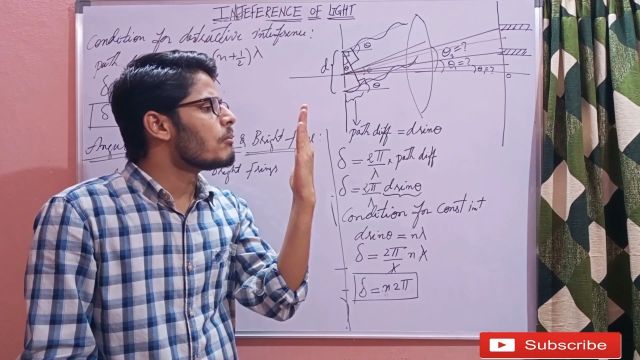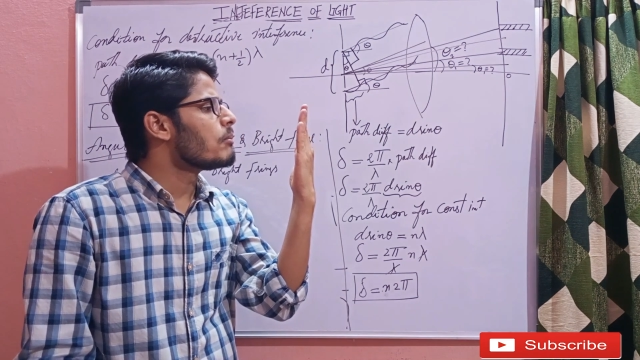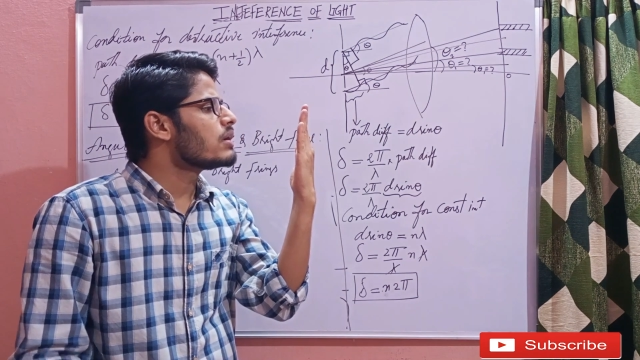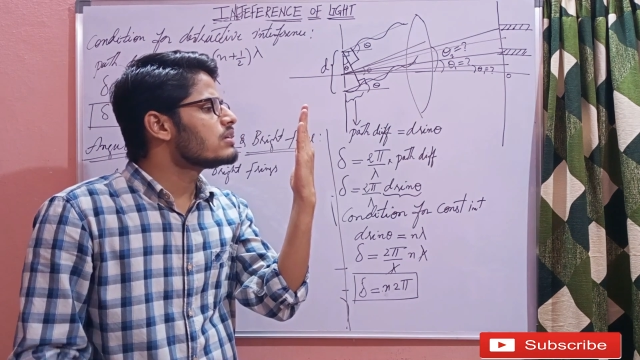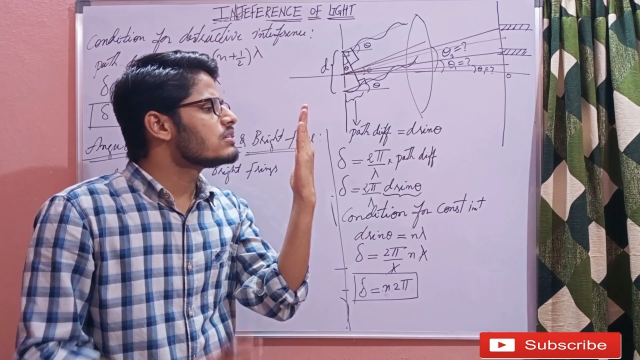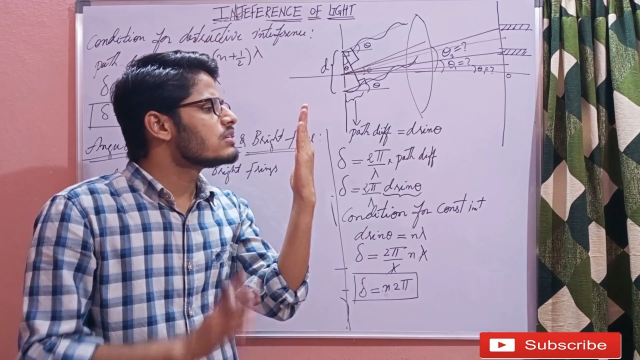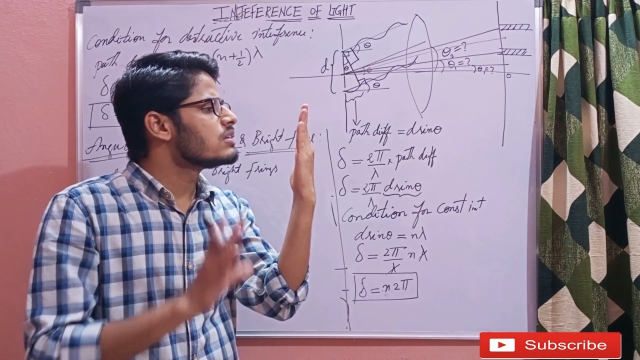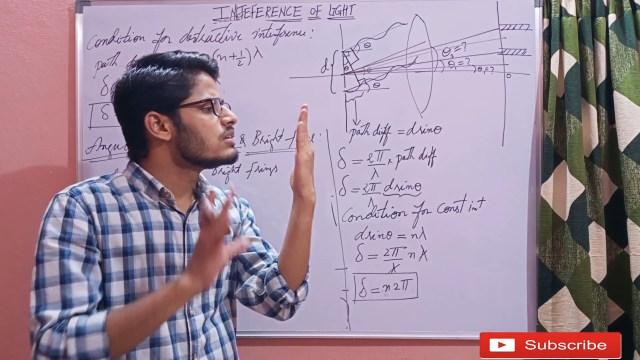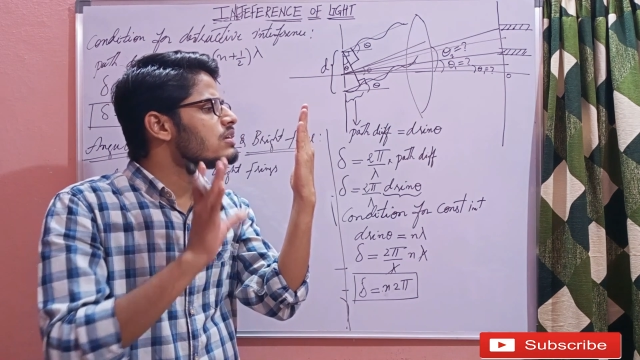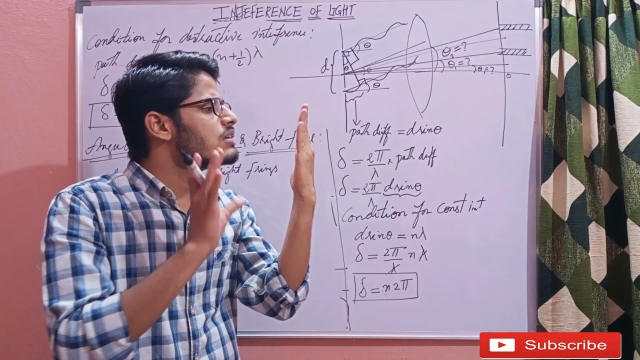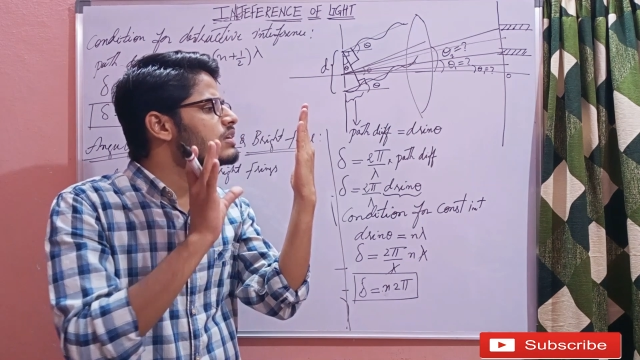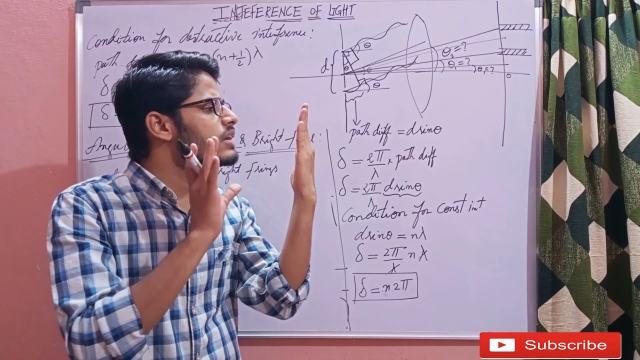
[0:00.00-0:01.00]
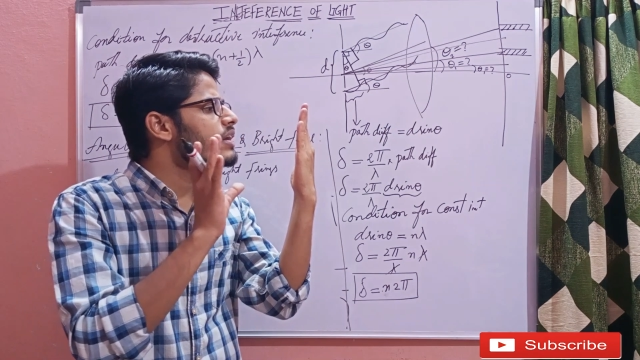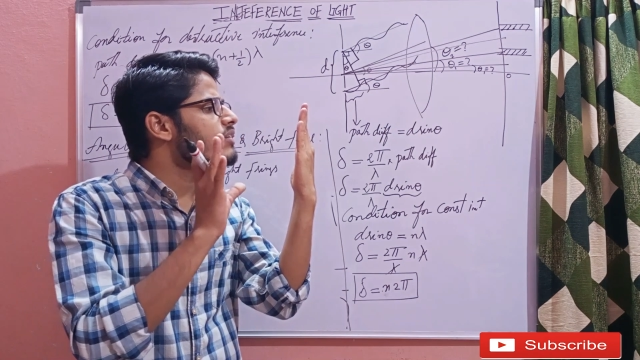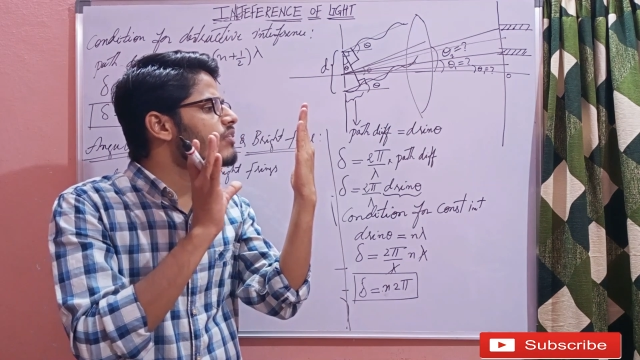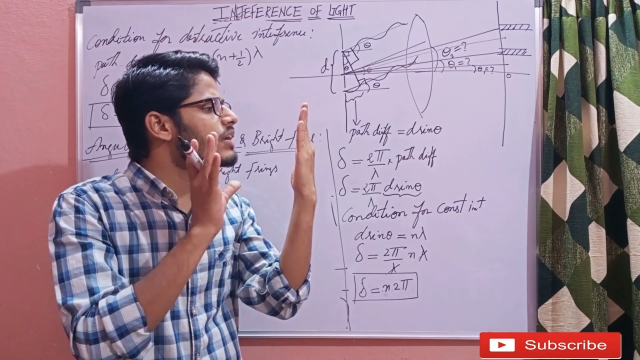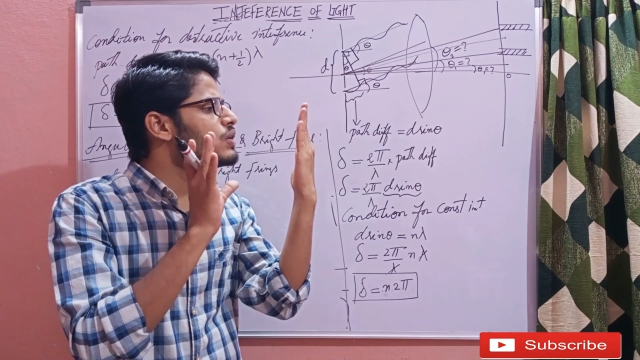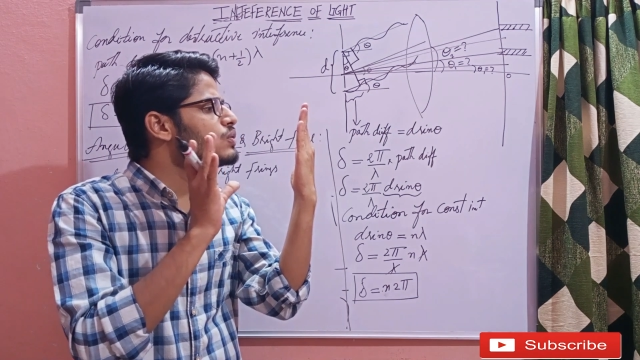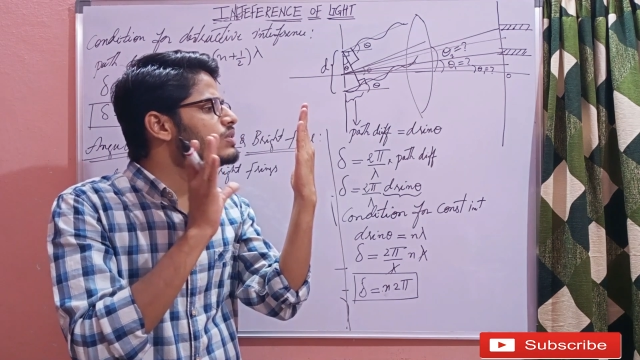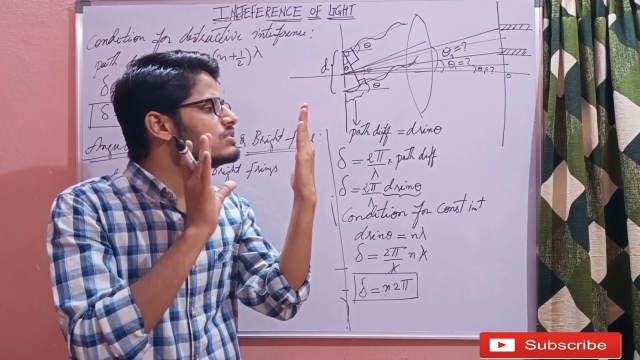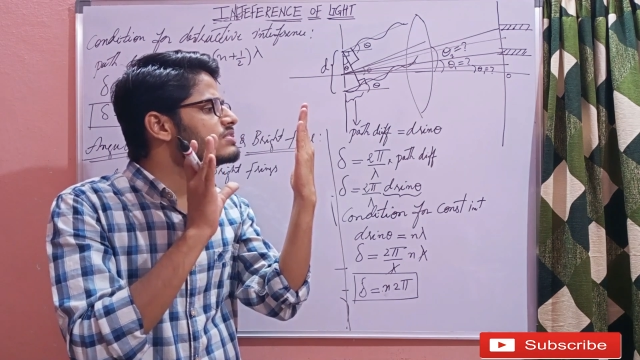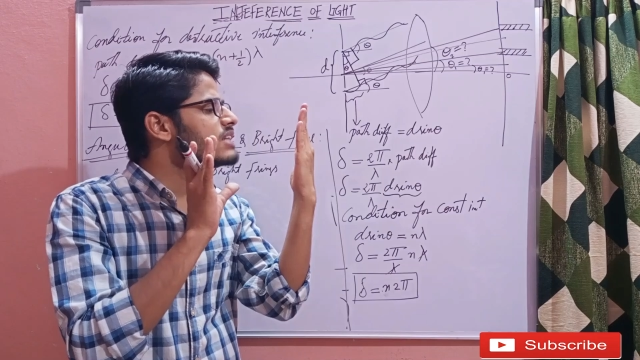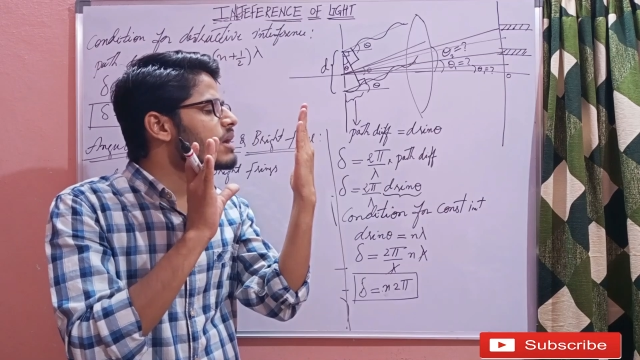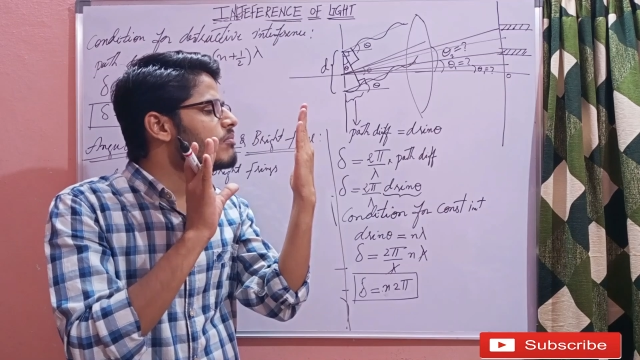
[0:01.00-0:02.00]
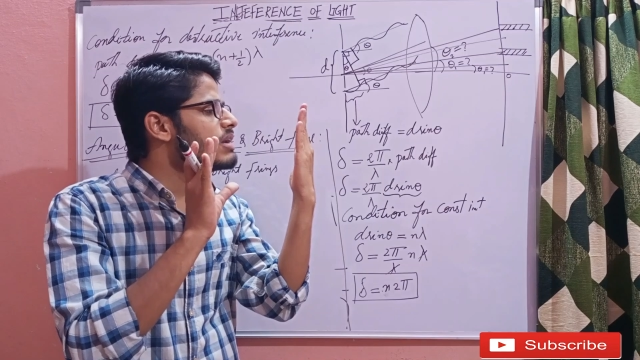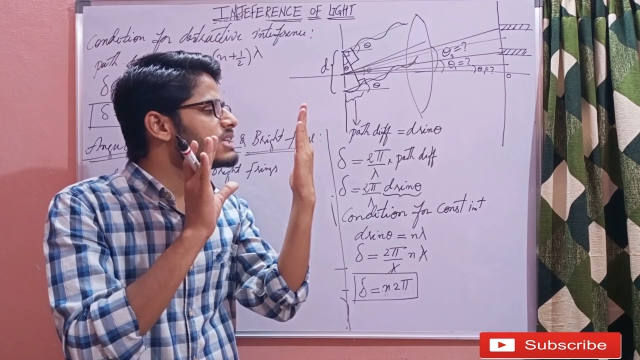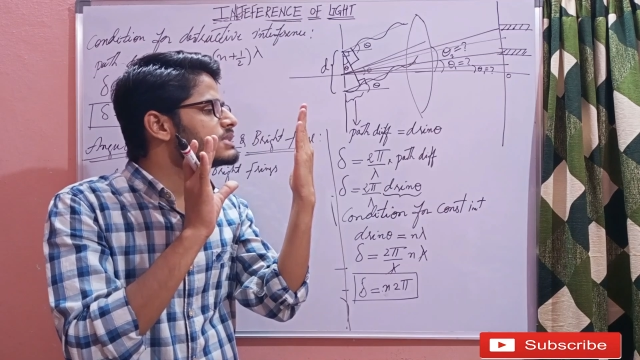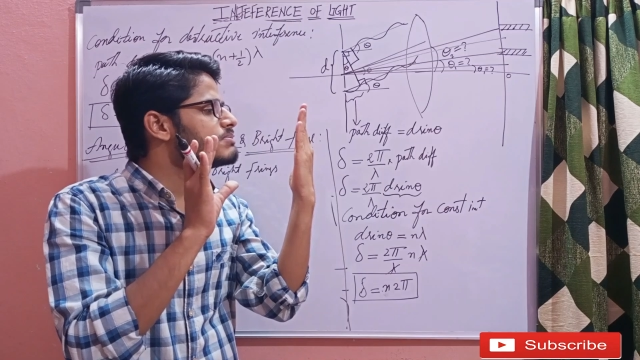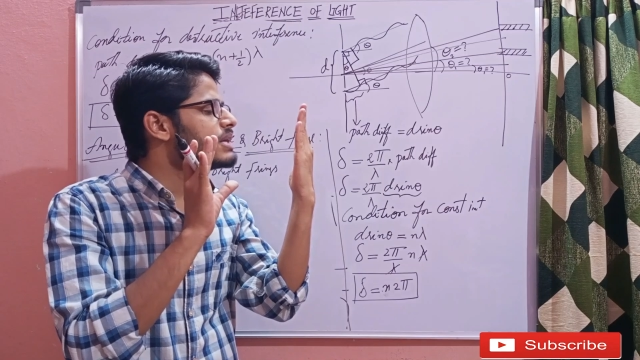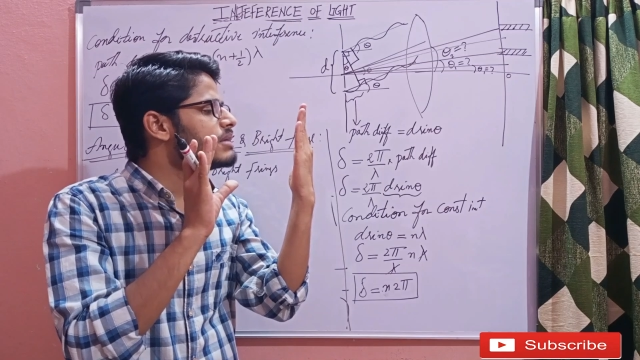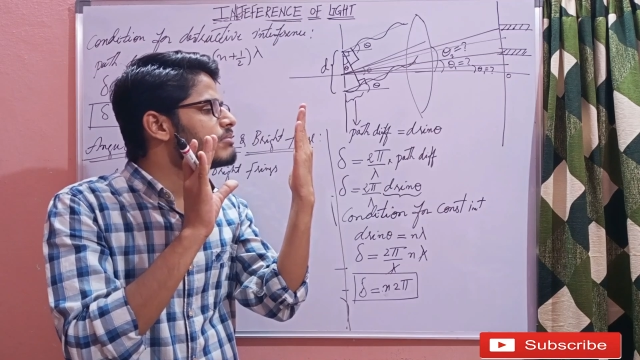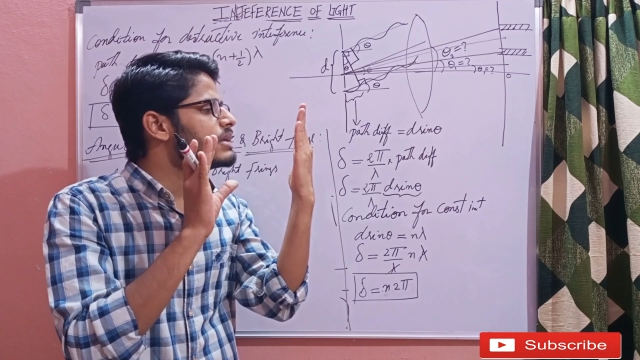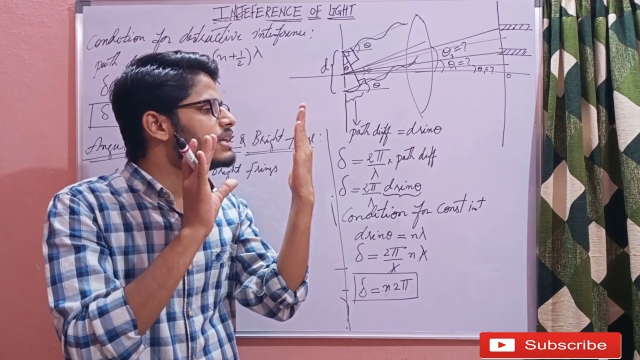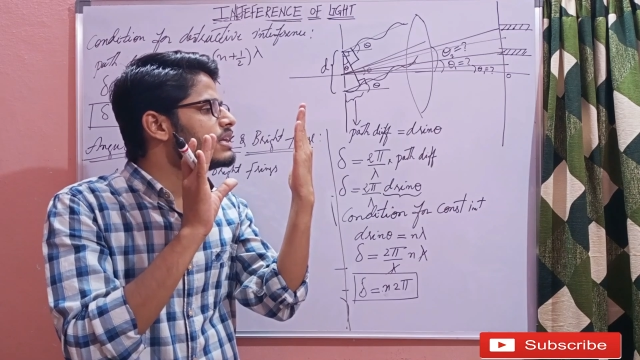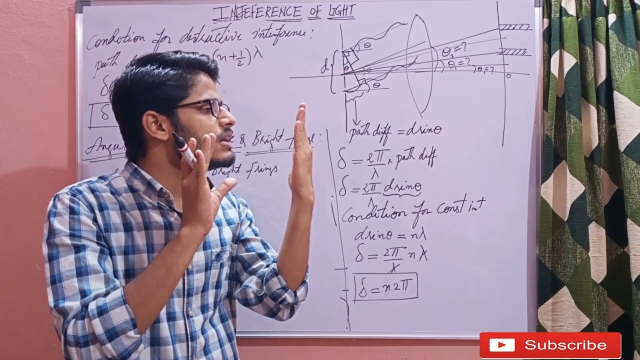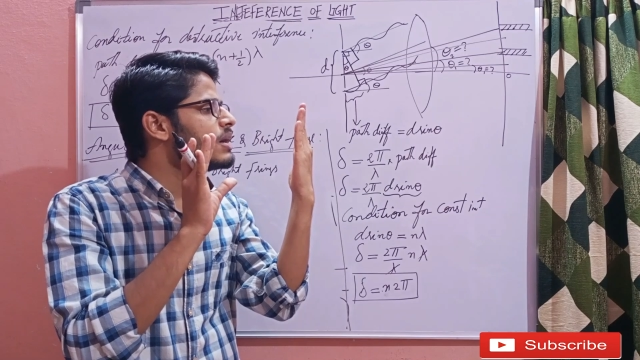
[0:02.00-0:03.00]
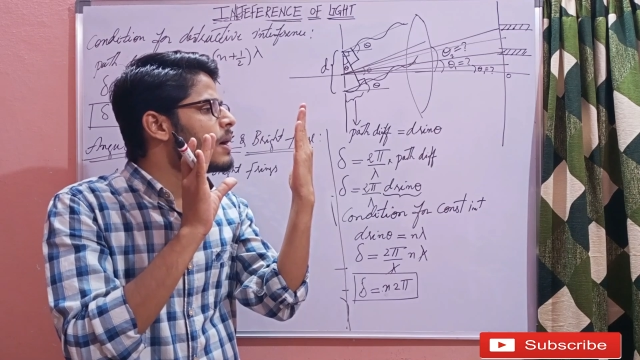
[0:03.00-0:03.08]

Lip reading: But if I do the same experiment,